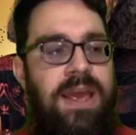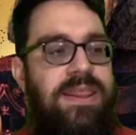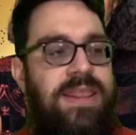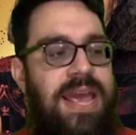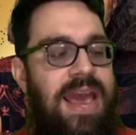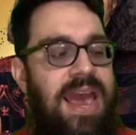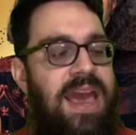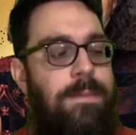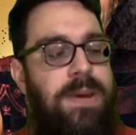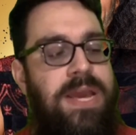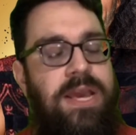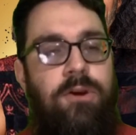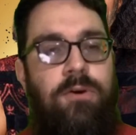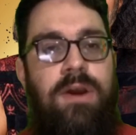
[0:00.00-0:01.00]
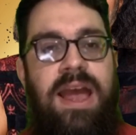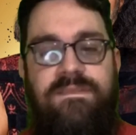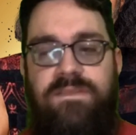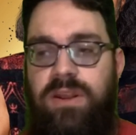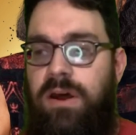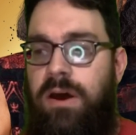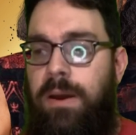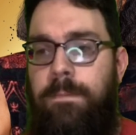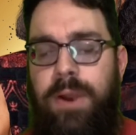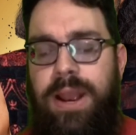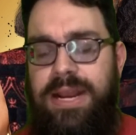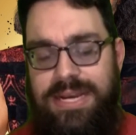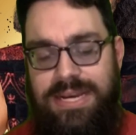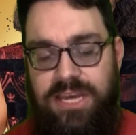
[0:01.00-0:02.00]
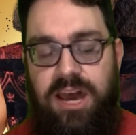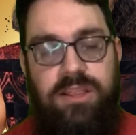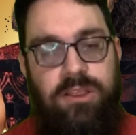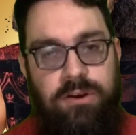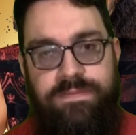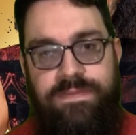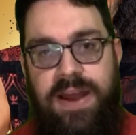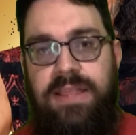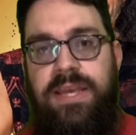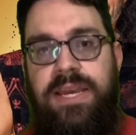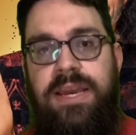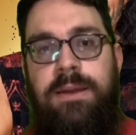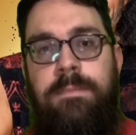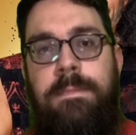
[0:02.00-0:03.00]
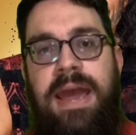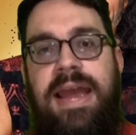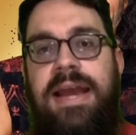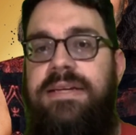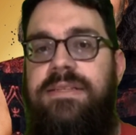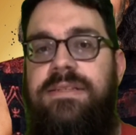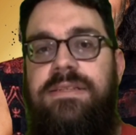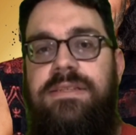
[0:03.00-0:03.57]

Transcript: They add Peter Avalon. Brandon Cutler finally unmasks.